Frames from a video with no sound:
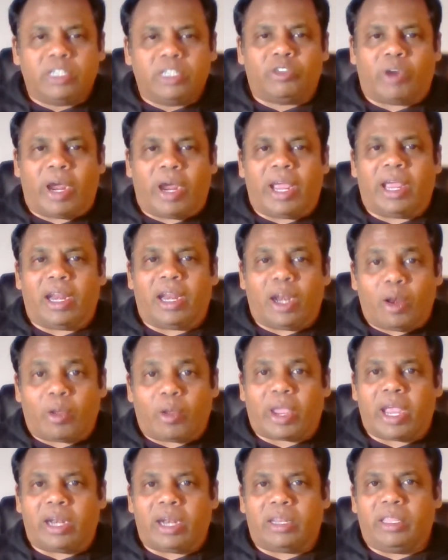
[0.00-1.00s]
try and
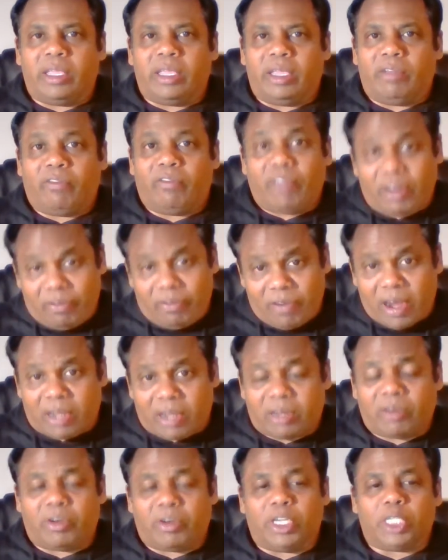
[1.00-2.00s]
look at the fee
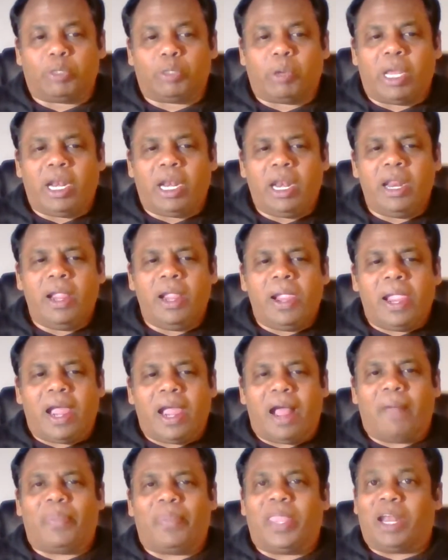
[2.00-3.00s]
factor as well,
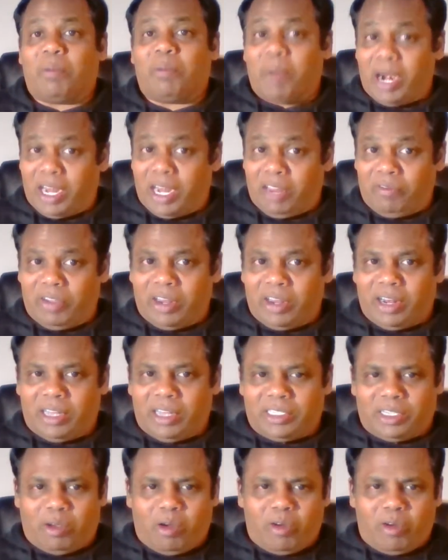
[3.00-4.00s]
and that might give you an
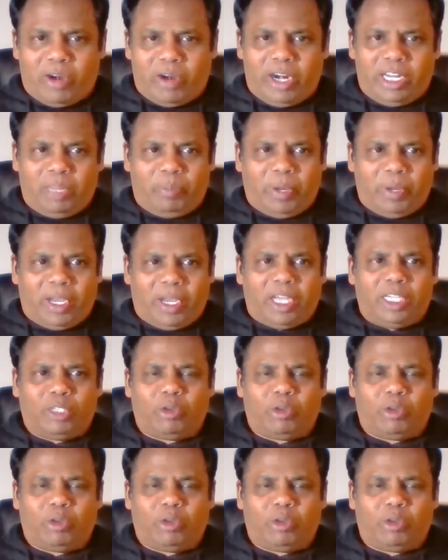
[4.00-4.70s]
answer. All right, Deepika.